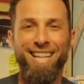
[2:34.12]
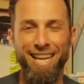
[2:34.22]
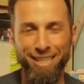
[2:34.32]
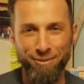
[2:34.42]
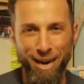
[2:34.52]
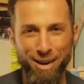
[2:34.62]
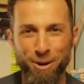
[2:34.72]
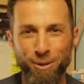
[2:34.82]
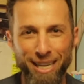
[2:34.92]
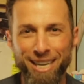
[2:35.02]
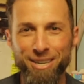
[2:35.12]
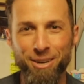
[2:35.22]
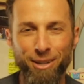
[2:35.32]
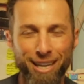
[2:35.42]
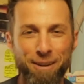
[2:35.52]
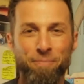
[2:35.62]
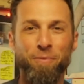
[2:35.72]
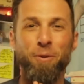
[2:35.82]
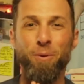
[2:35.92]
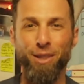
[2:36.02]
That's right, Holy Cannoli
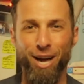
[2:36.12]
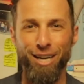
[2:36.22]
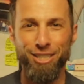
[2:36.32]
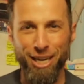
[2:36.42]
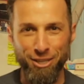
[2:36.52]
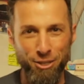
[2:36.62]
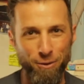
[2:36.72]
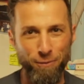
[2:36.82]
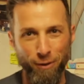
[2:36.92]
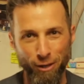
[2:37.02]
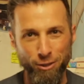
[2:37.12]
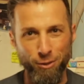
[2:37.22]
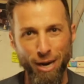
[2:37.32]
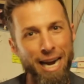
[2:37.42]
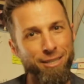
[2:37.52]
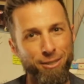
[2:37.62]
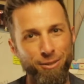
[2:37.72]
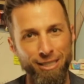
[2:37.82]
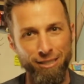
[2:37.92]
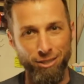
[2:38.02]
will launch on June 1st through
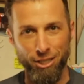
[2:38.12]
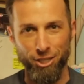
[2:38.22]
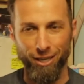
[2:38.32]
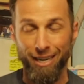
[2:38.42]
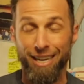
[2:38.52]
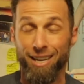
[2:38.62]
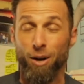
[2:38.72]
iTunes and Stitcher.